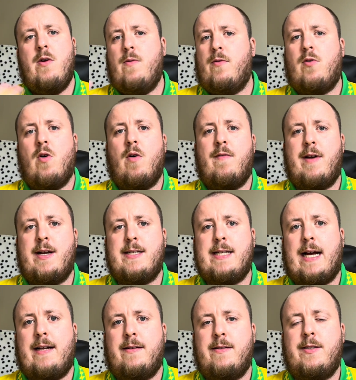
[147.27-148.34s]
We've got a very
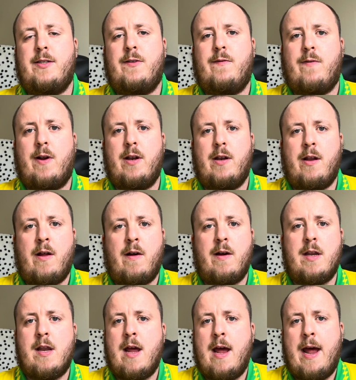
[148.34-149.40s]
talented front
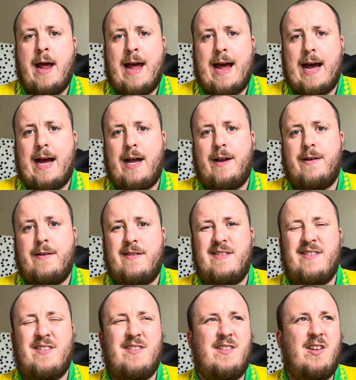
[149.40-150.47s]
line,
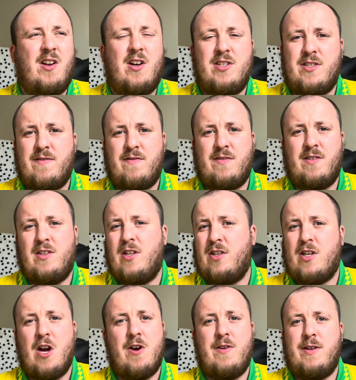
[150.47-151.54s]
and the likes of
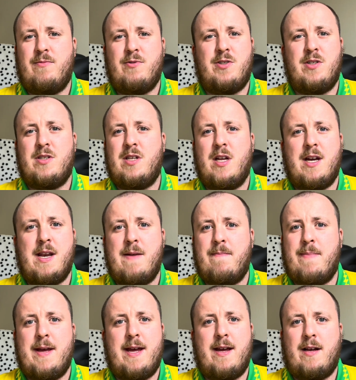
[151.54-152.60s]
Cody was just looking a
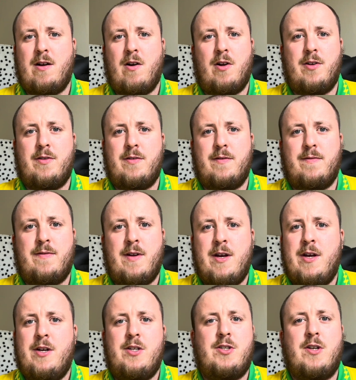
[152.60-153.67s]
bit kind of
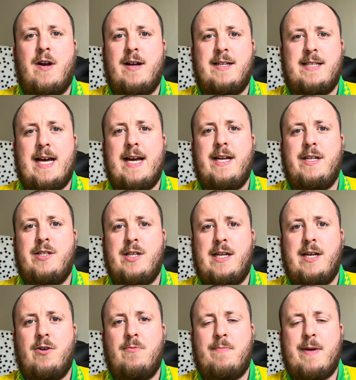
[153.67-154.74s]
showing his age a
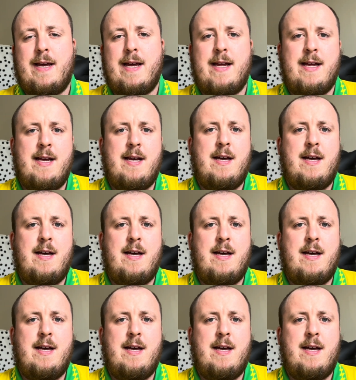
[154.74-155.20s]
little bit.